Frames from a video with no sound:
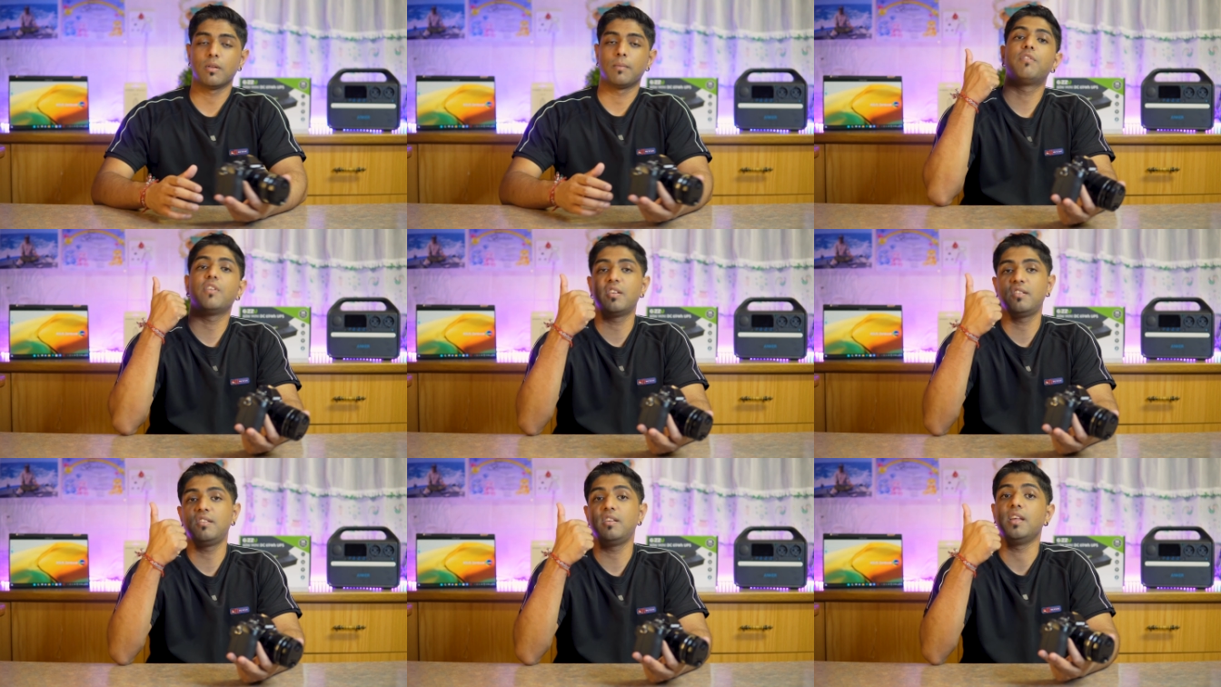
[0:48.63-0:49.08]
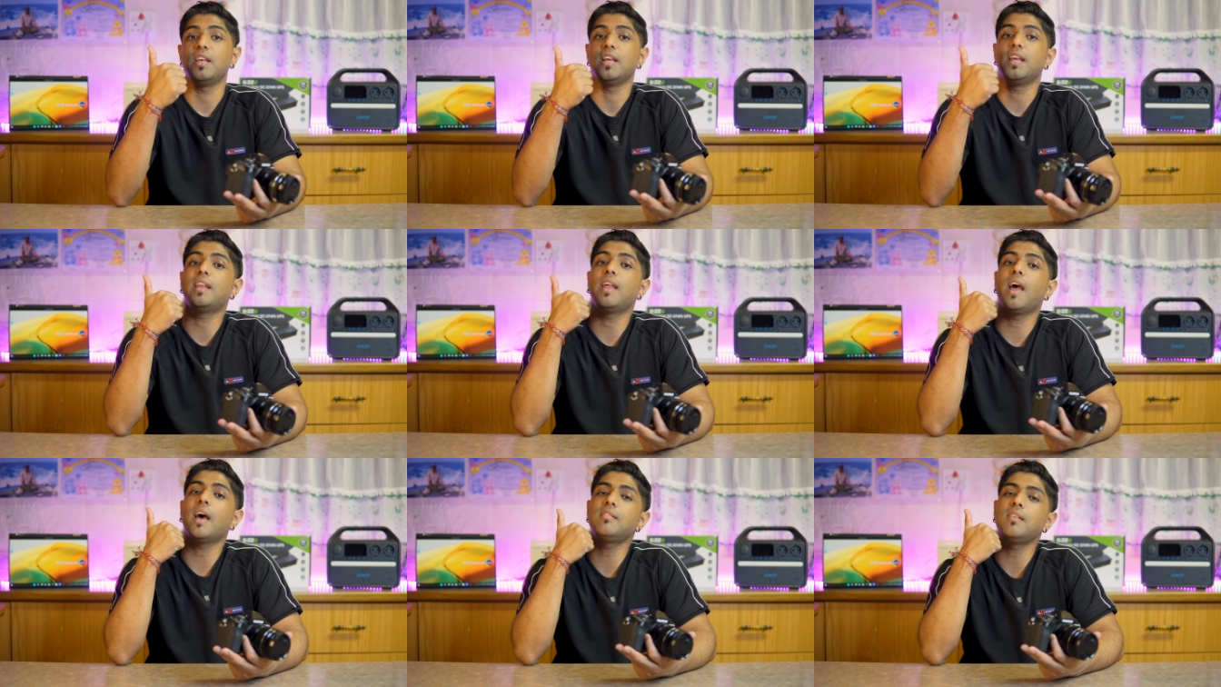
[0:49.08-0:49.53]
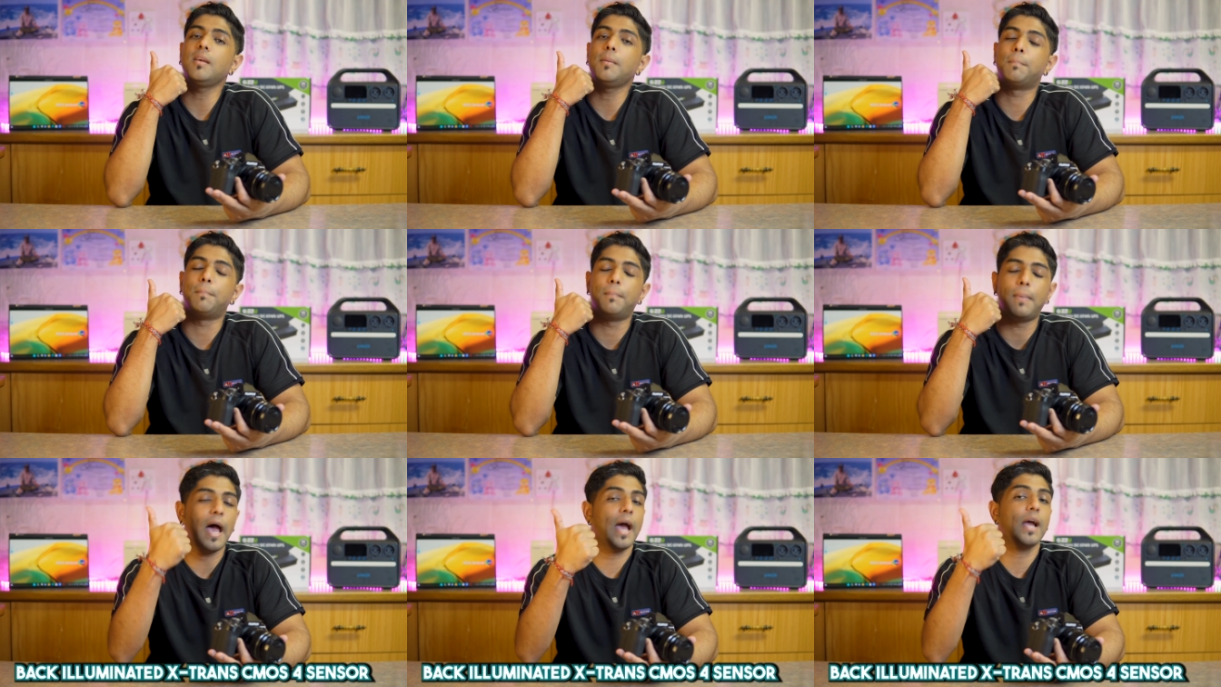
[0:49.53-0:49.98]
Firstly, it has a
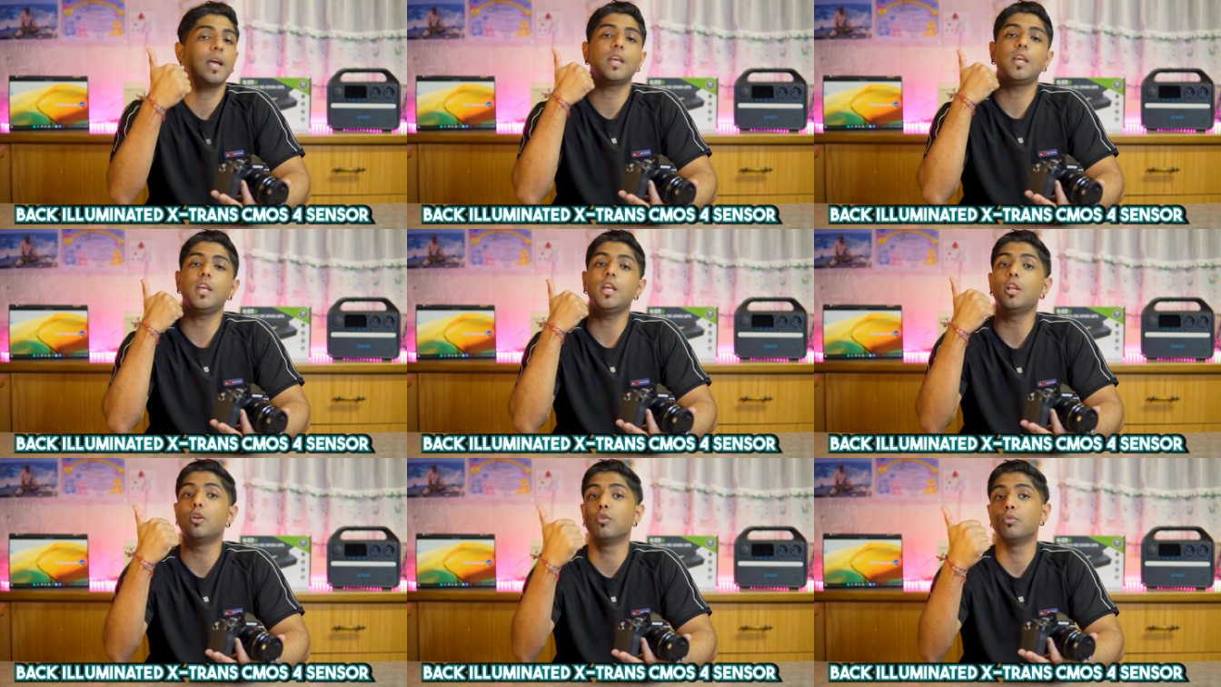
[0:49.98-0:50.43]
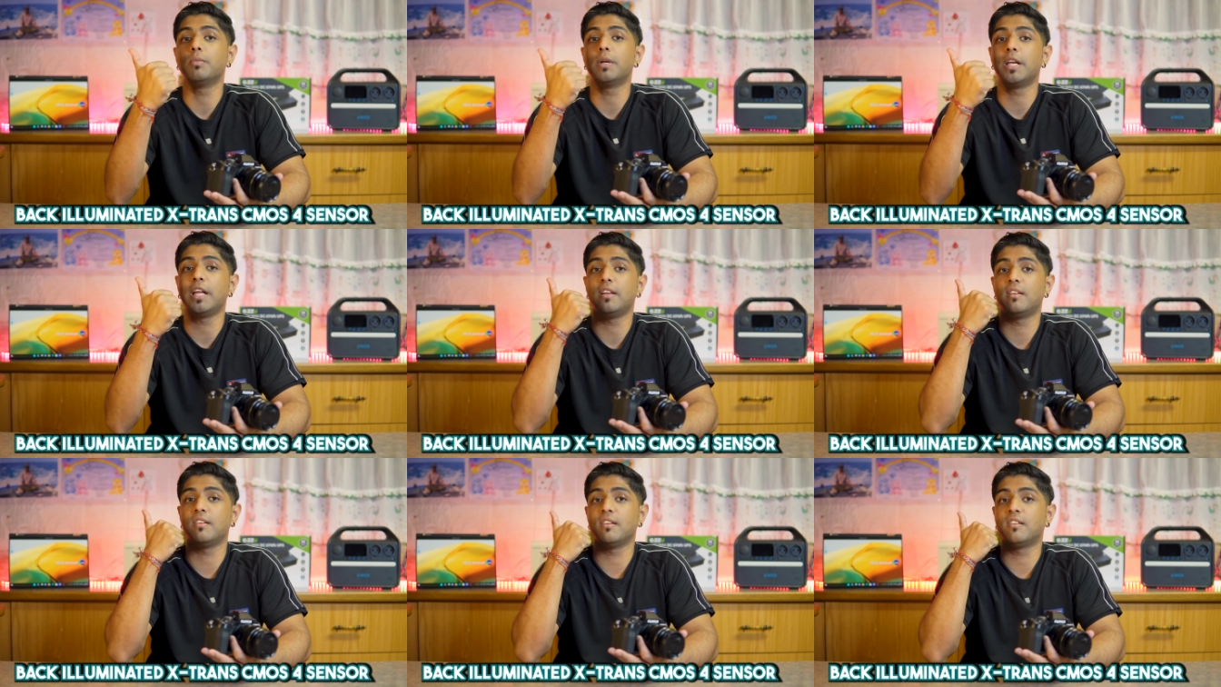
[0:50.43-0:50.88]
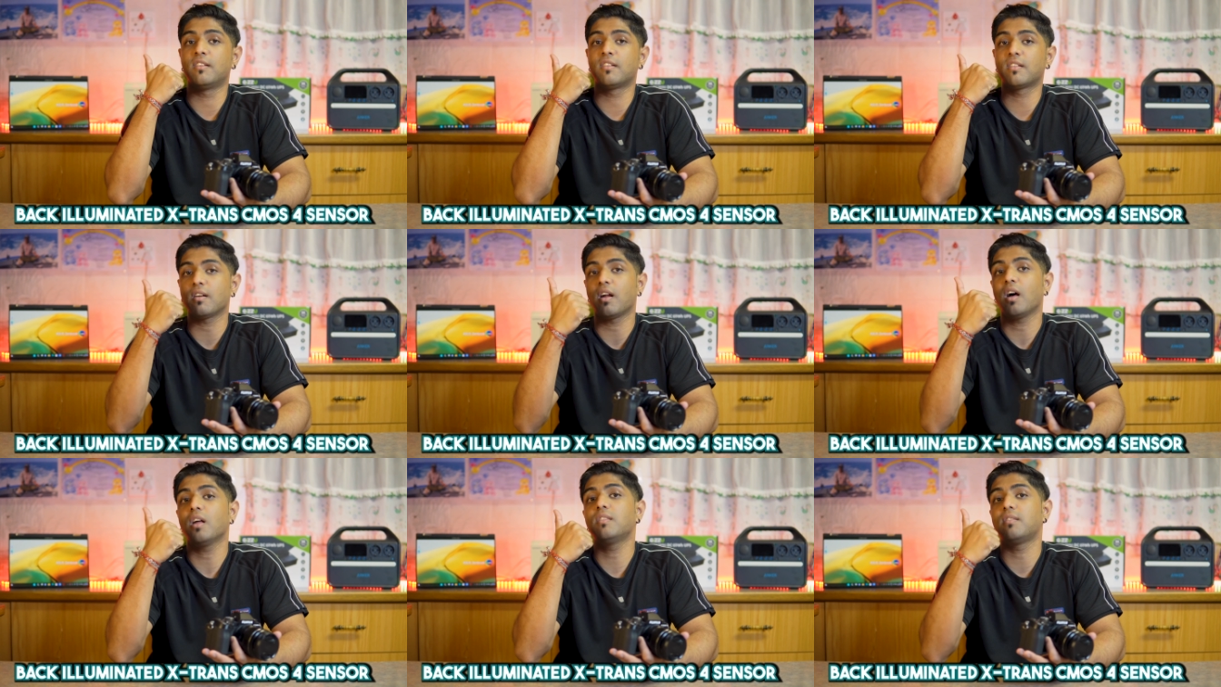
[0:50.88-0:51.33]
back illuminated
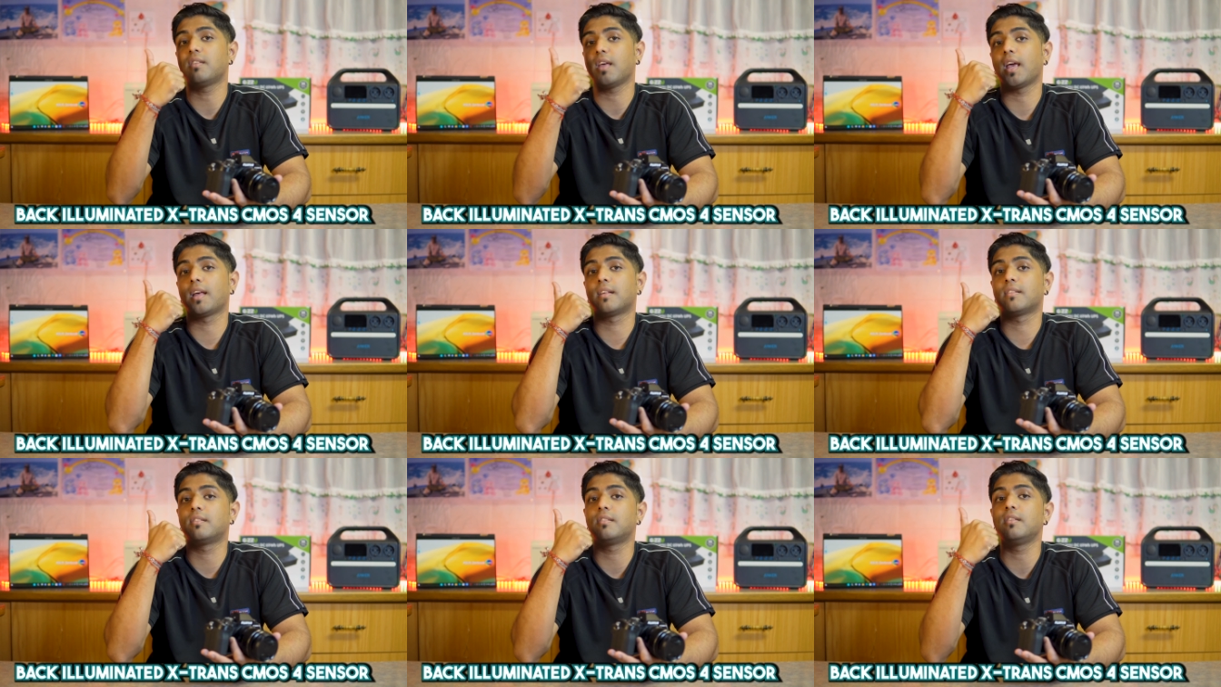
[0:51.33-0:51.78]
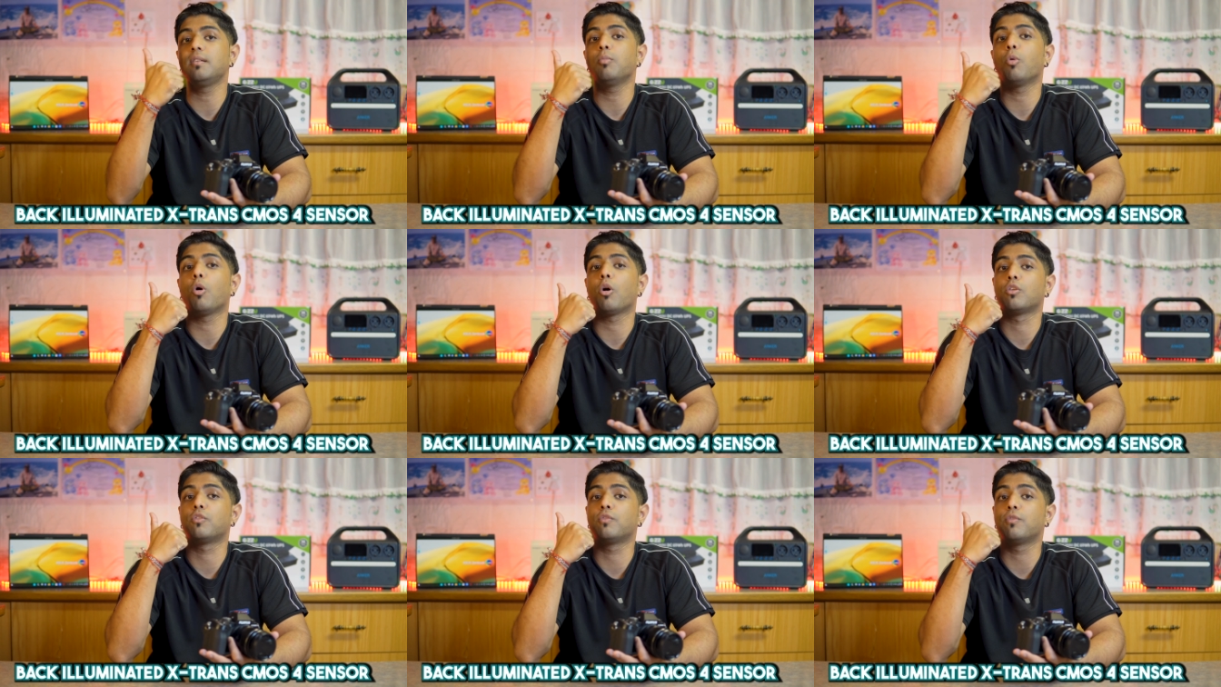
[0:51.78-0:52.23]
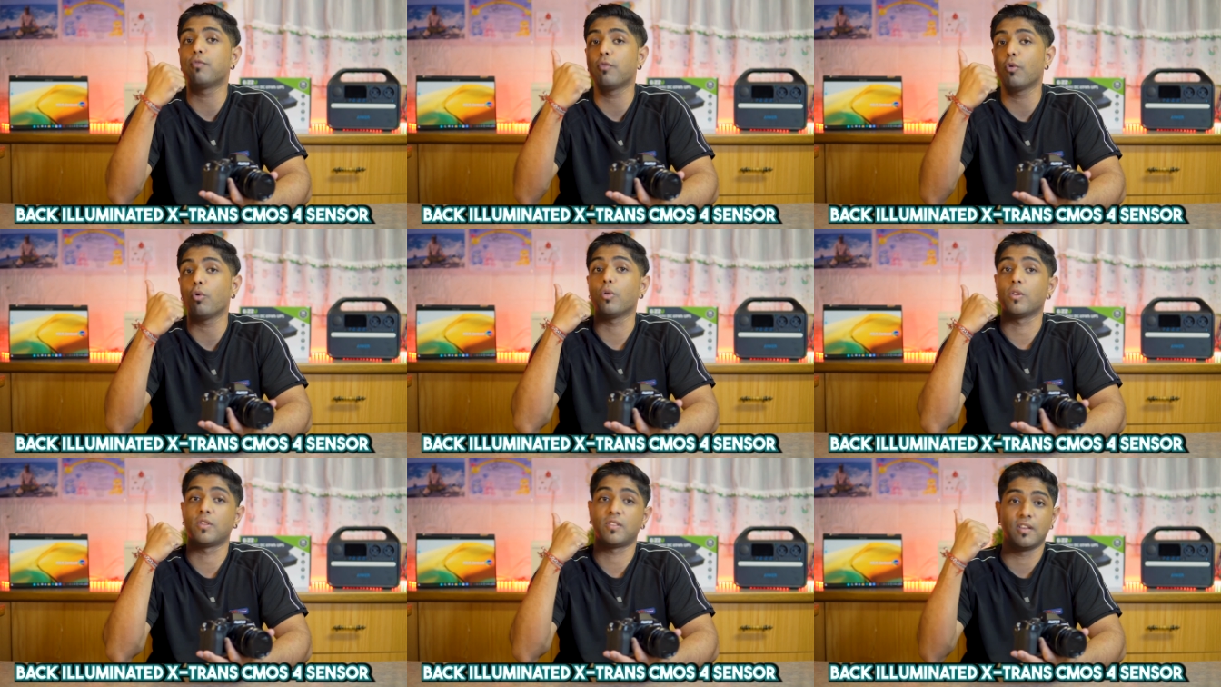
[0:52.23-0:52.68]
Trans-X CMOS
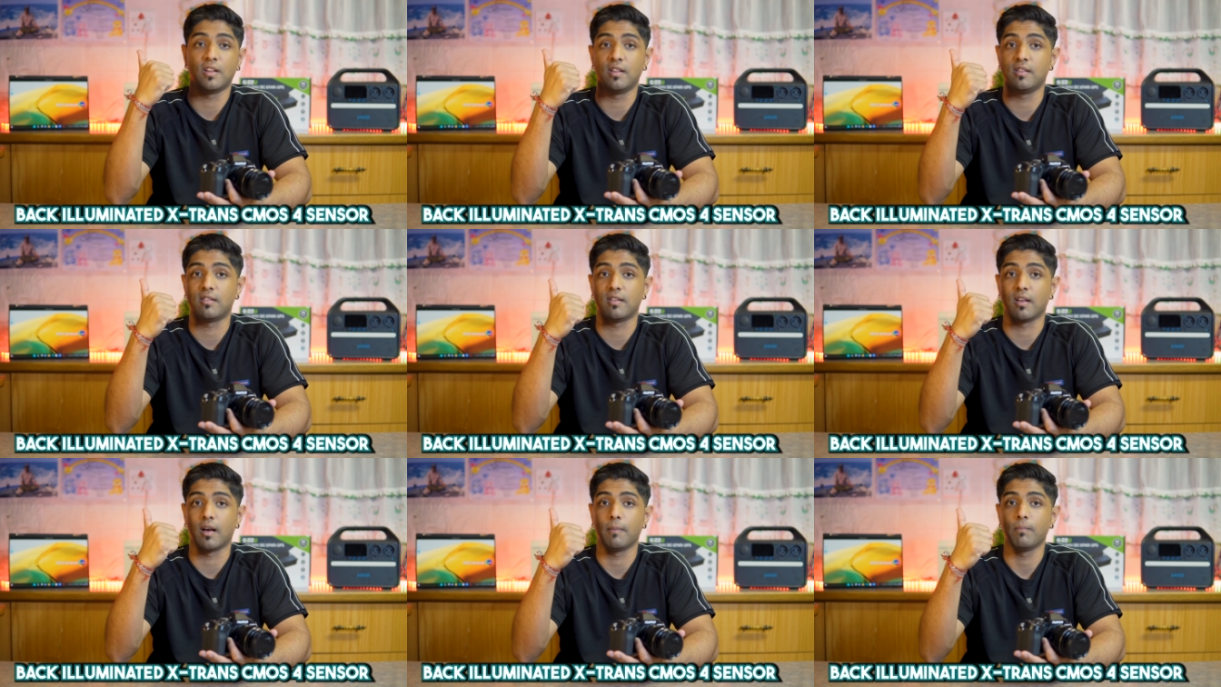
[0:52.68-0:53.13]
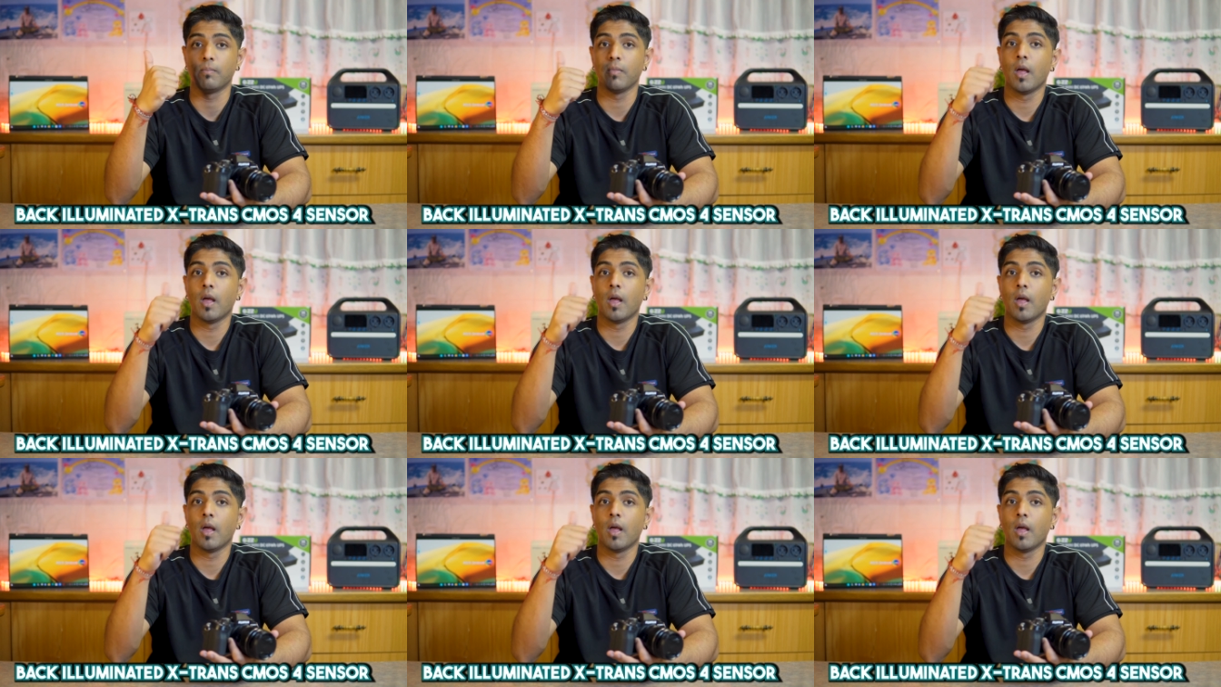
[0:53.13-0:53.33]
4 sensor